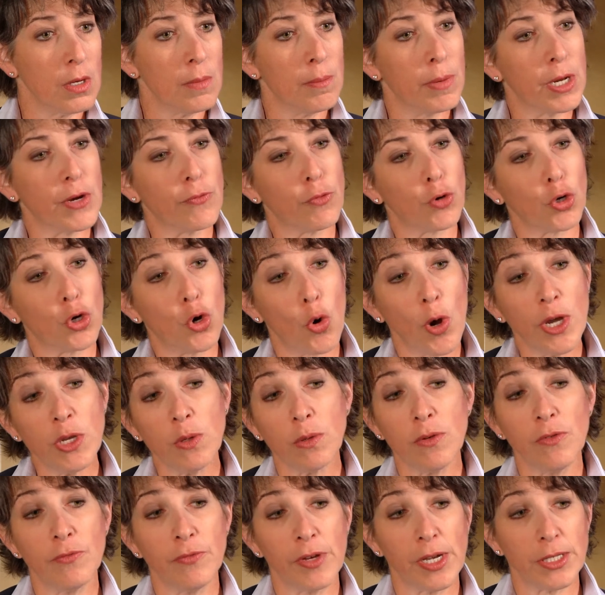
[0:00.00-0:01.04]
But if we're going
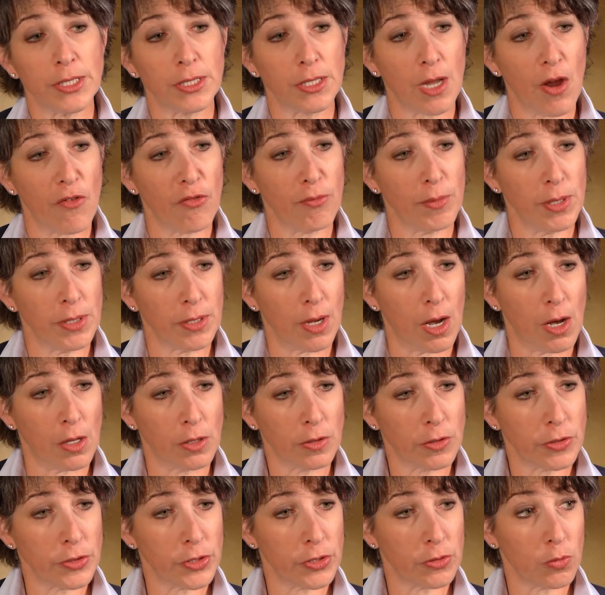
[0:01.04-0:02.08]
to invest government
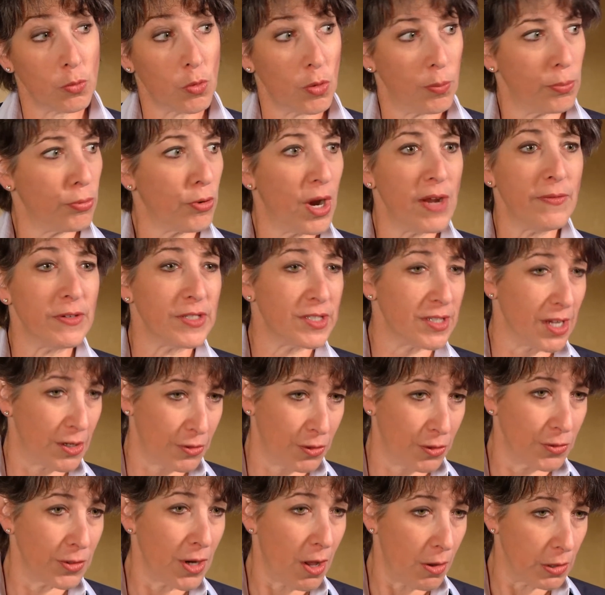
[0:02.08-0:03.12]
dollars, or private
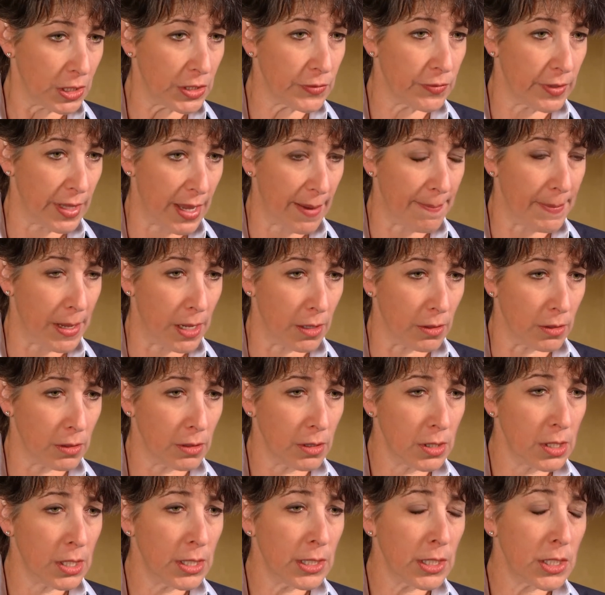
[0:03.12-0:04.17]
sector dollars for that matter,
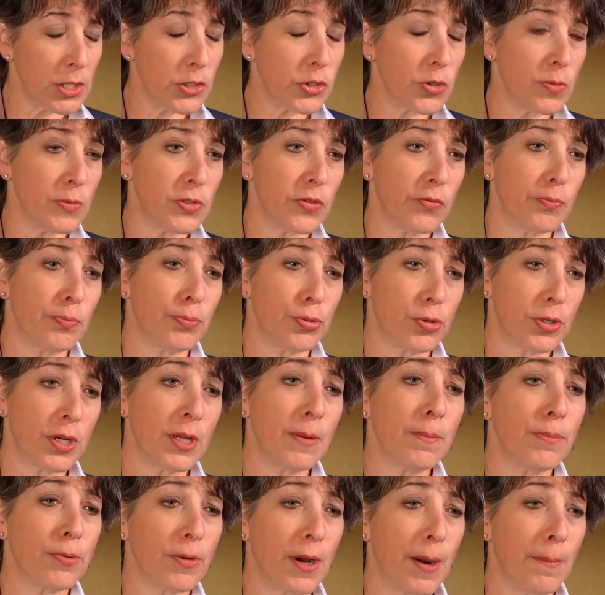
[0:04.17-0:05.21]
in terms of
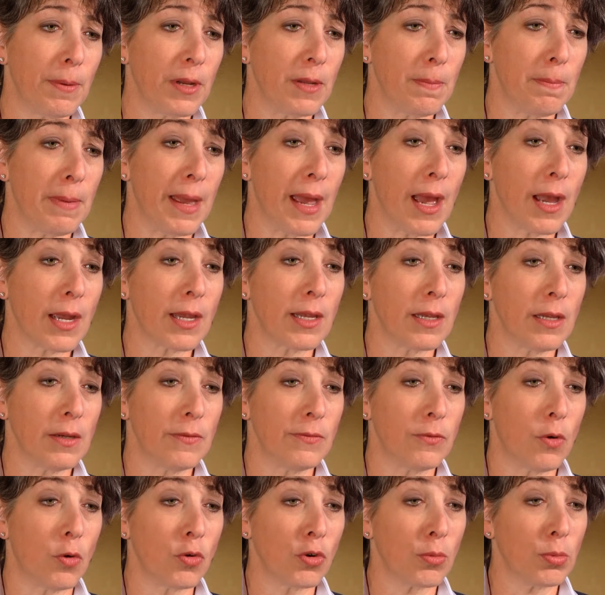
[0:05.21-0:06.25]
putting property back in
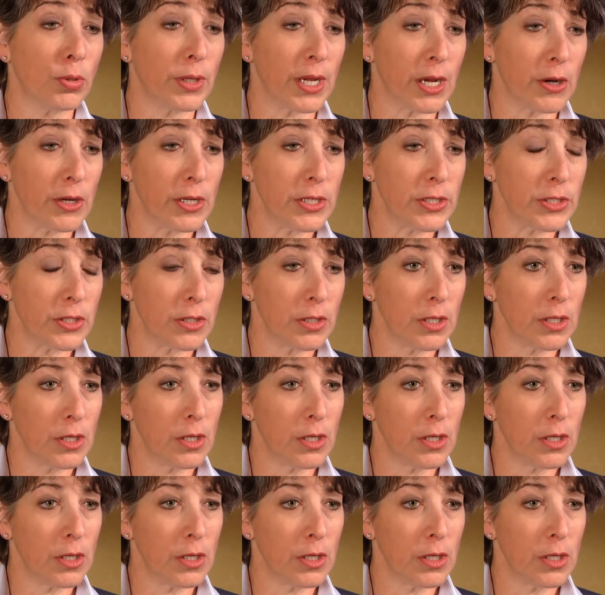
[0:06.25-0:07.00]
vulnerable areas,